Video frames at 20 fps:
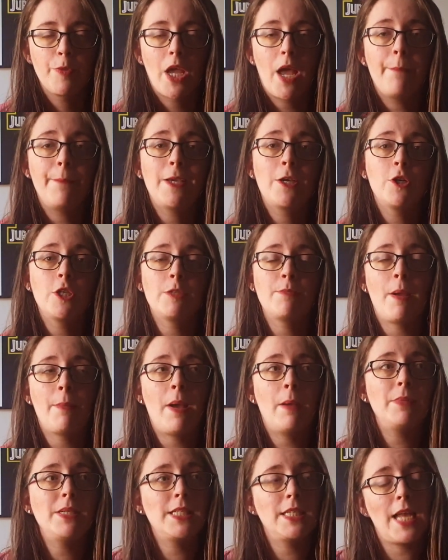And because my
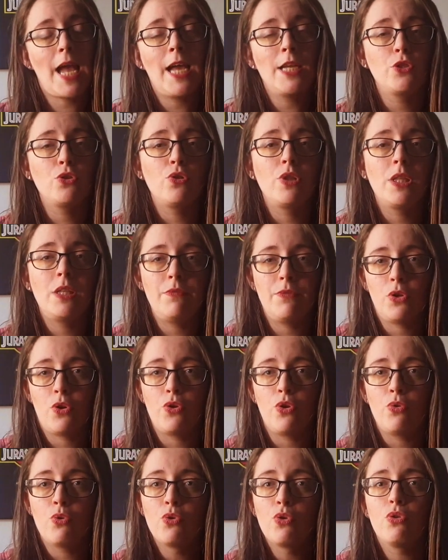mum is an adult living
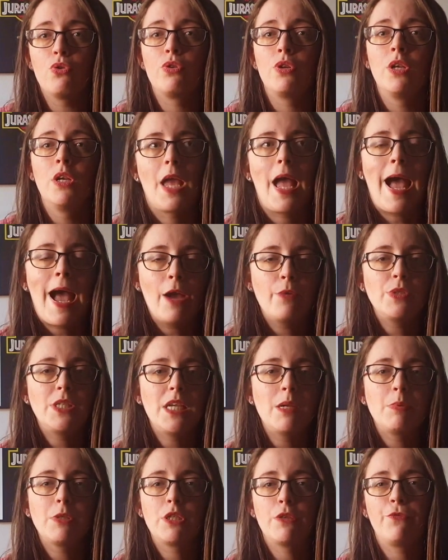on her own, I was
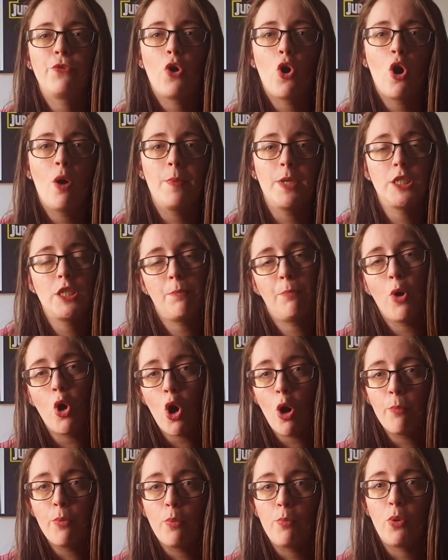able to form a
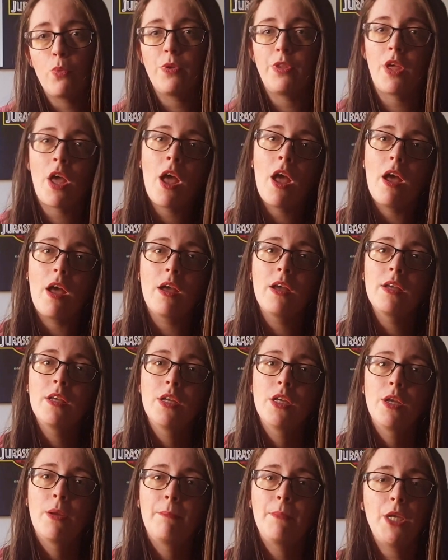support bubble with her,
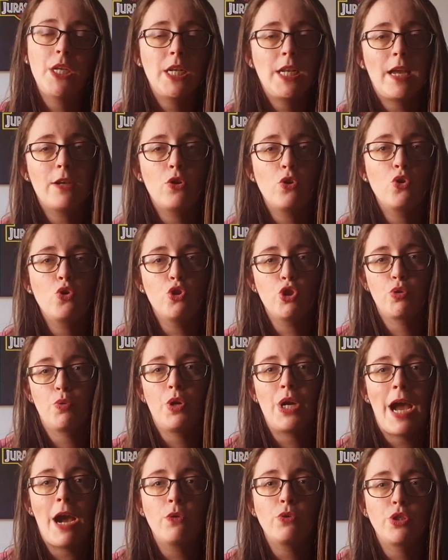meaning I could go to
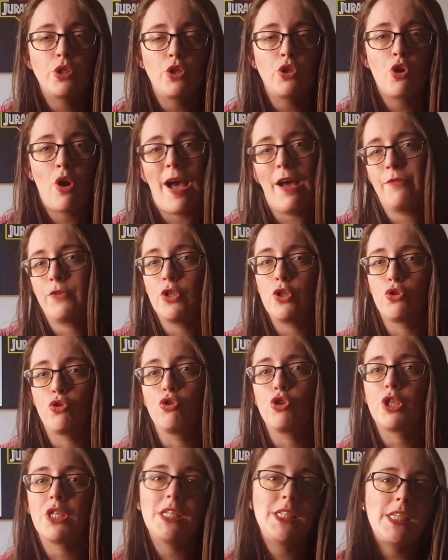her house and not have to
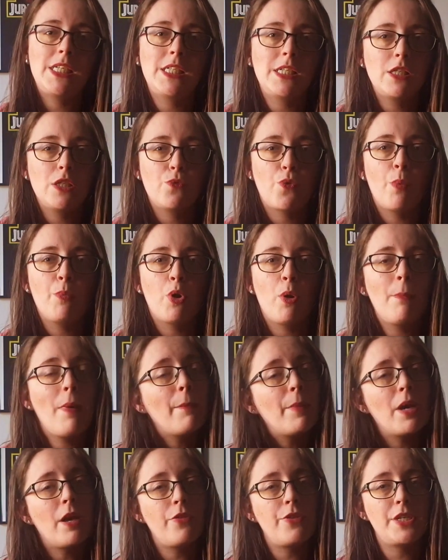socially distance from her on my
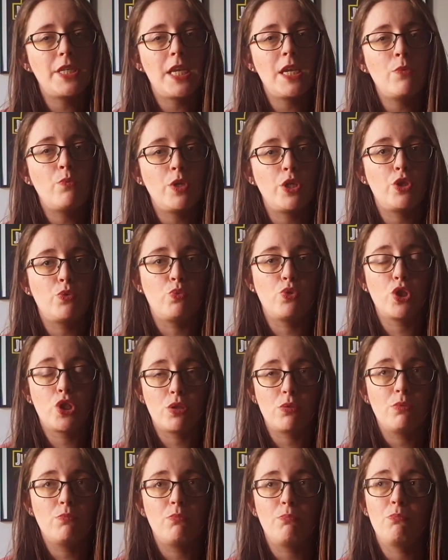birthday, which
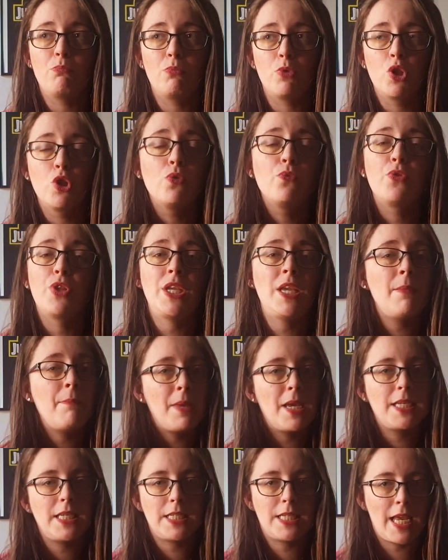was lovely. It
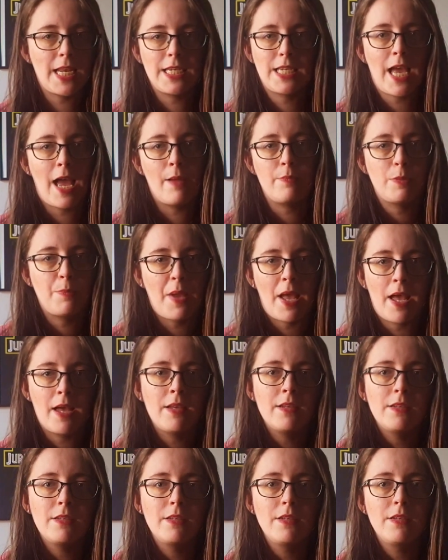made it 10 times better.